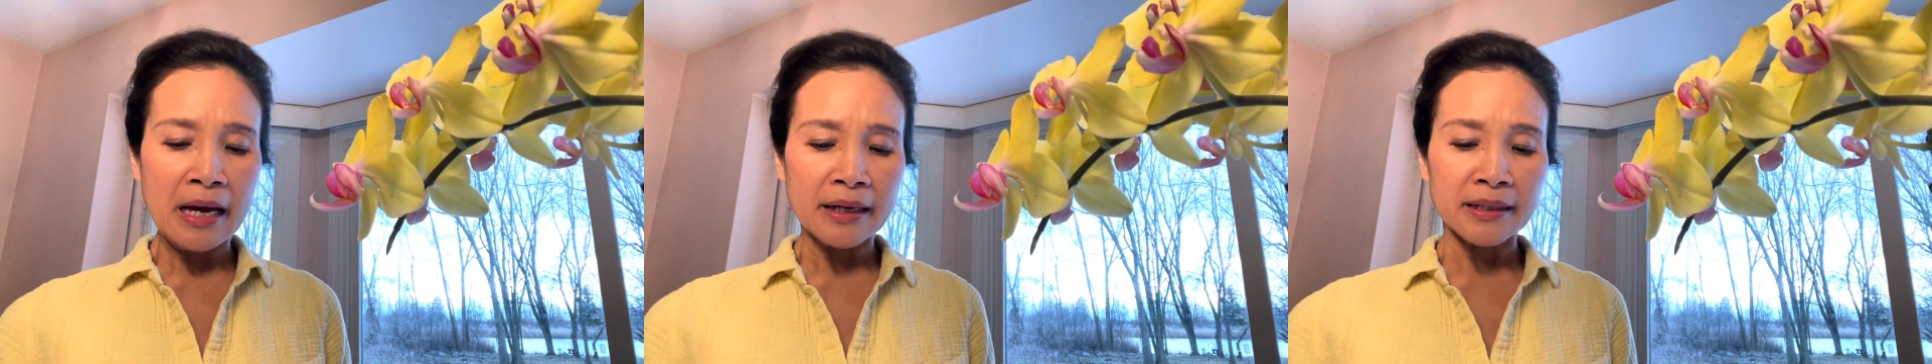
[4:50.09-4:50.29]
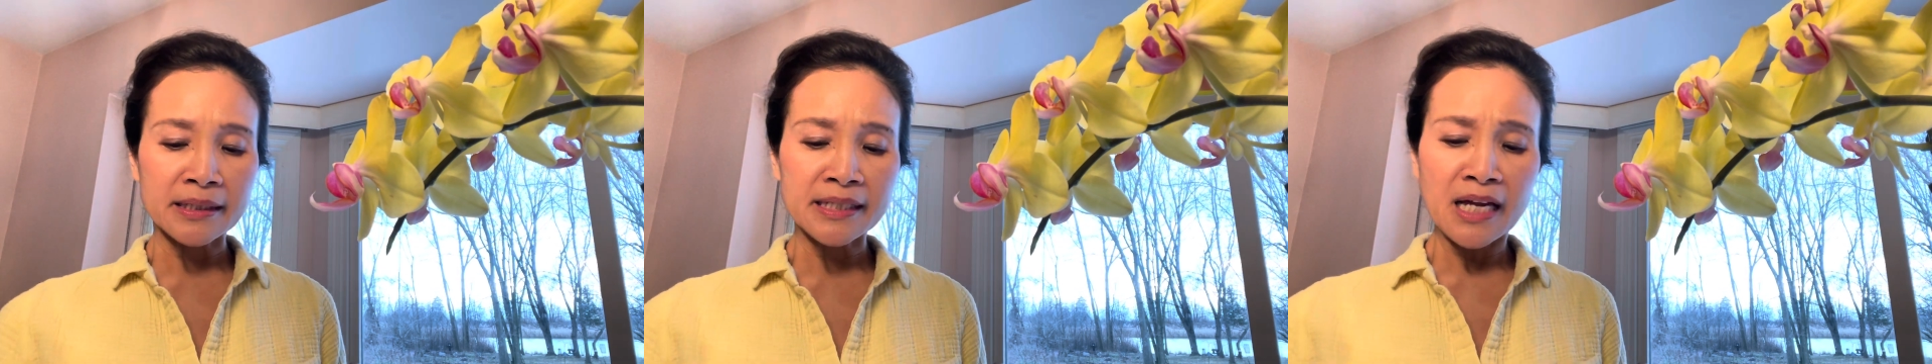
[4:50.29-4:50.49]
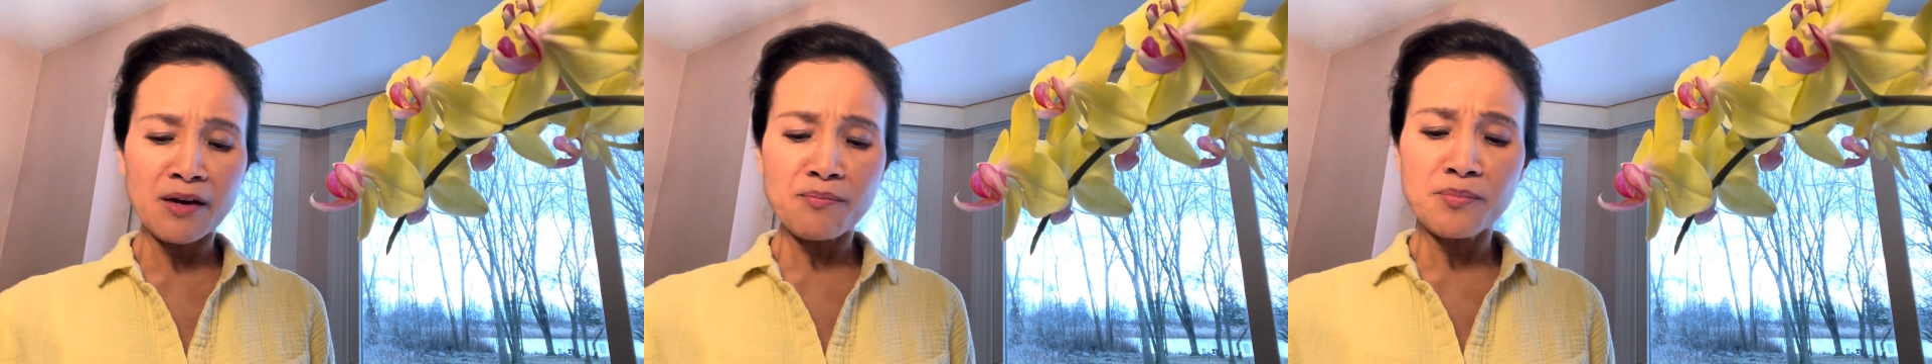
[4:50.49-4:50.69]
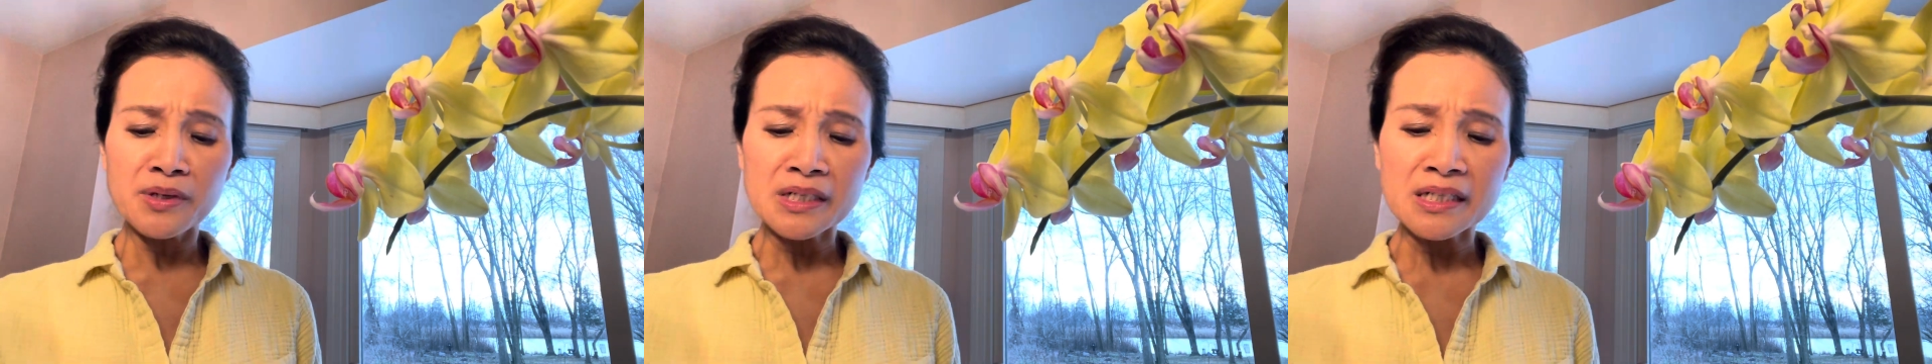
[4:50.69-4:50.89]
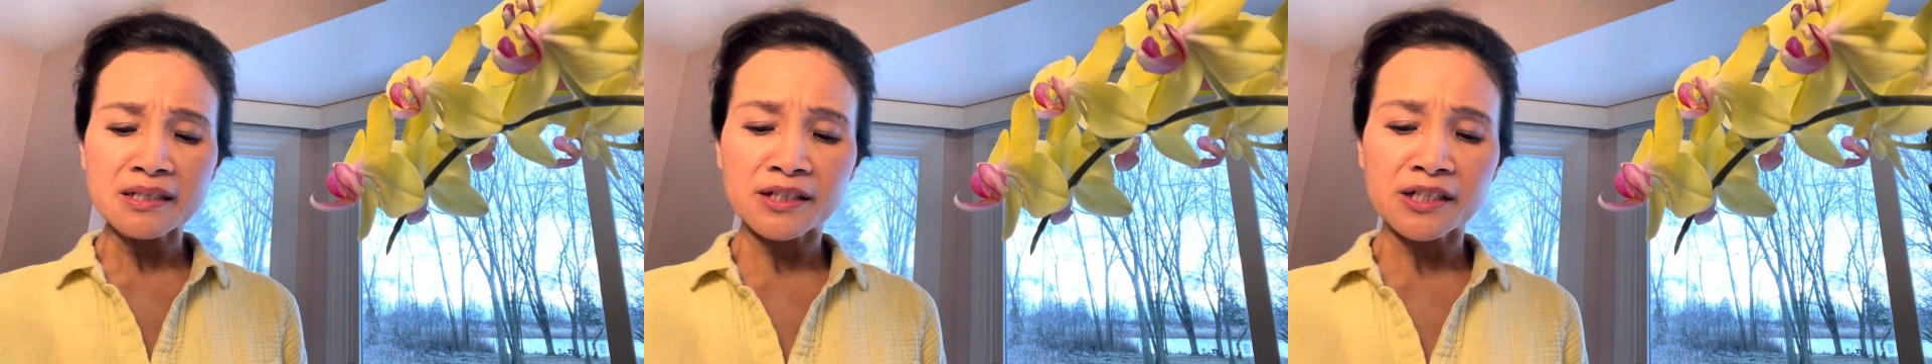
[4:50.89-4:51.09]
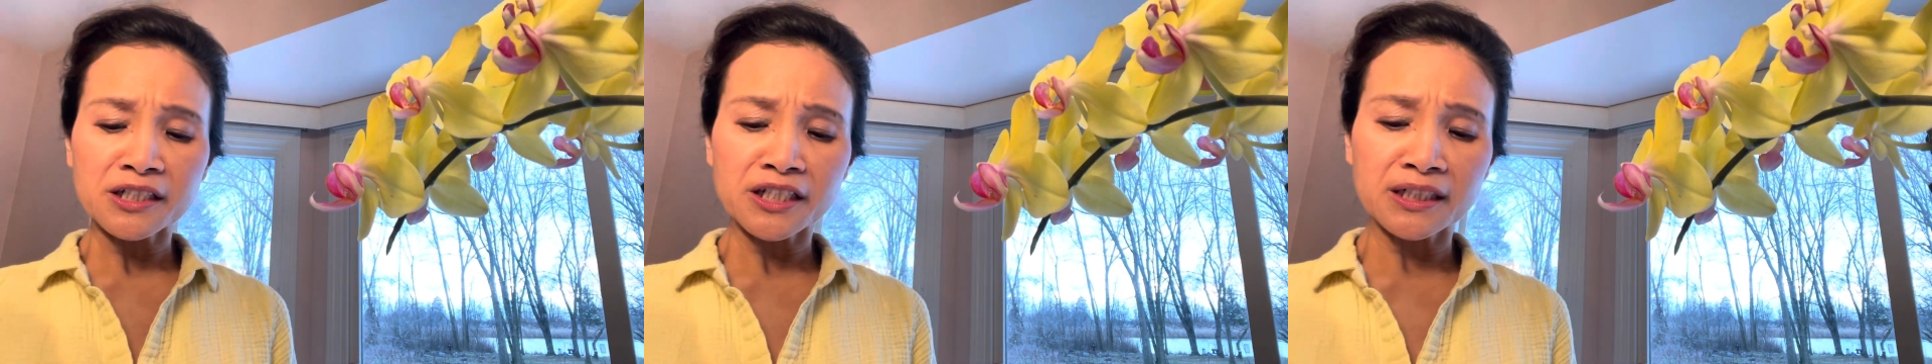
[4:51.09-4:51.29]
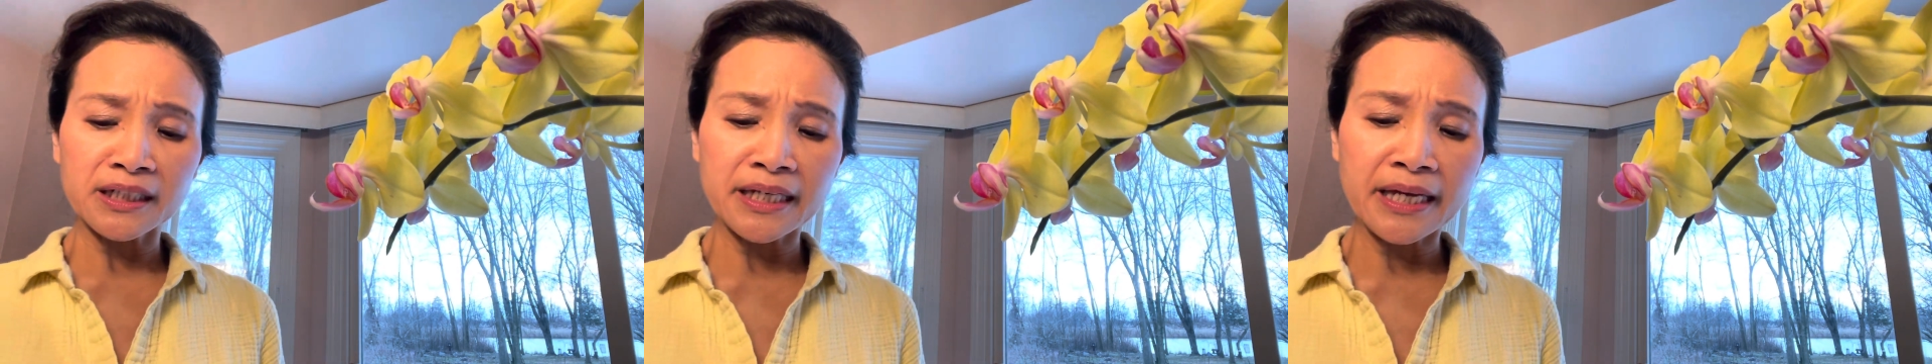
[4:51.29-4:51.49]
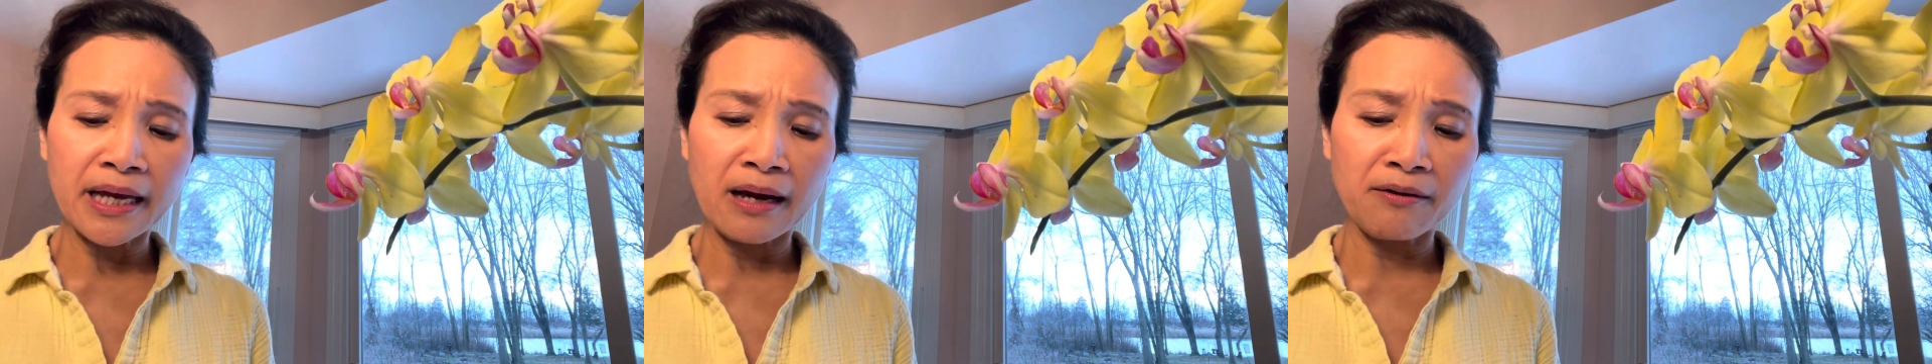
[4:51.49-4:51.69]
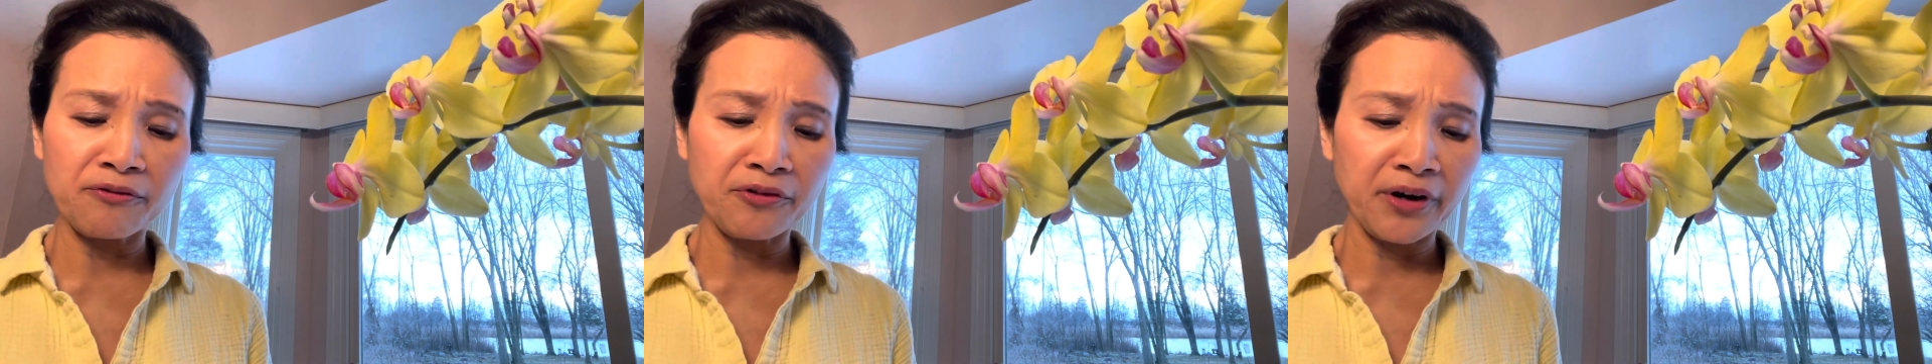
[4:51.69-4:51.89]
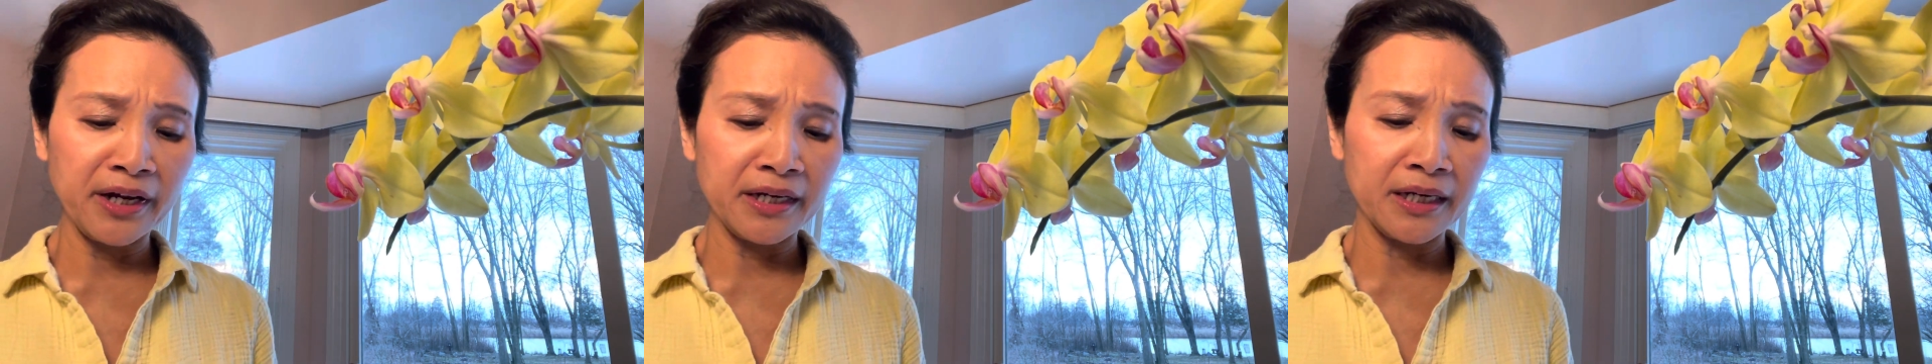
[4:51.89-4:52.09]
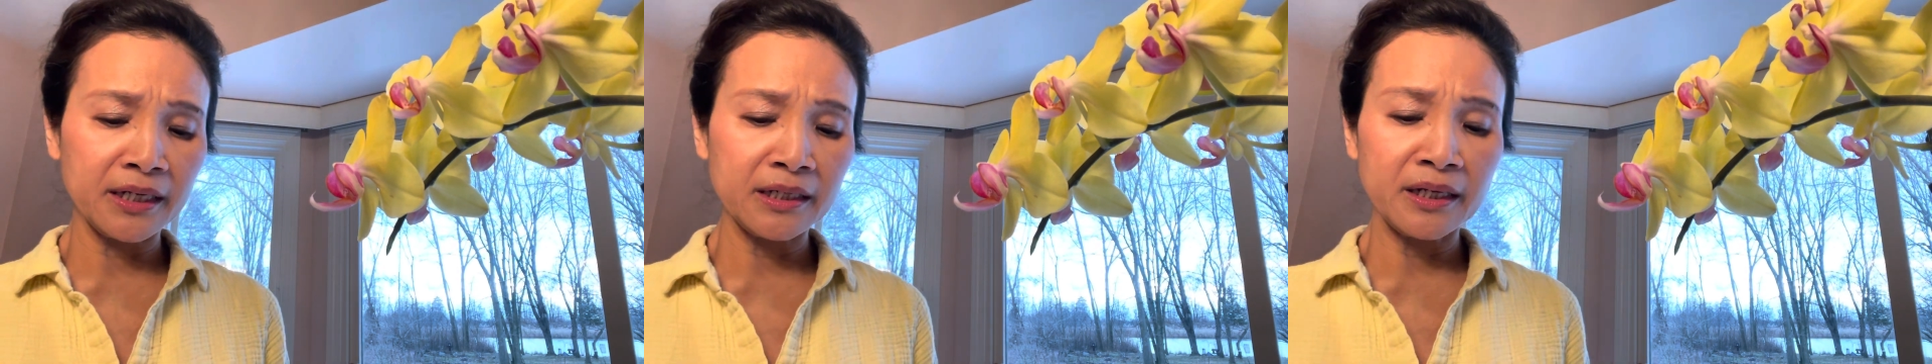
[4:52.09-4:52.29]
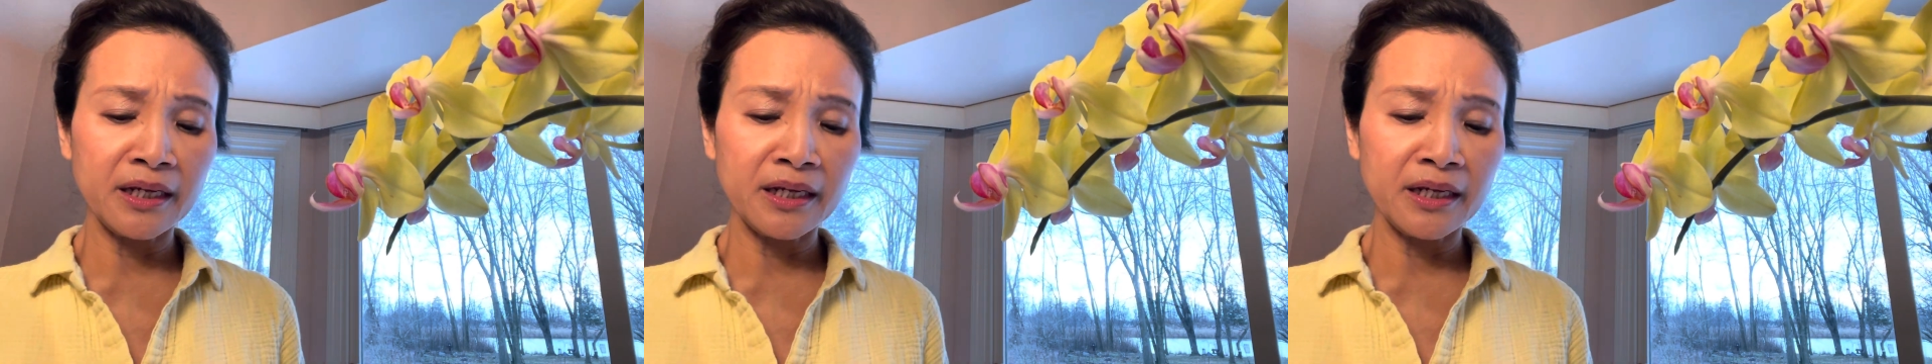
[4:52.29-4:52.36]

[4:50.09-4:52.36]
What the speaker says: Gustav must certainly have read it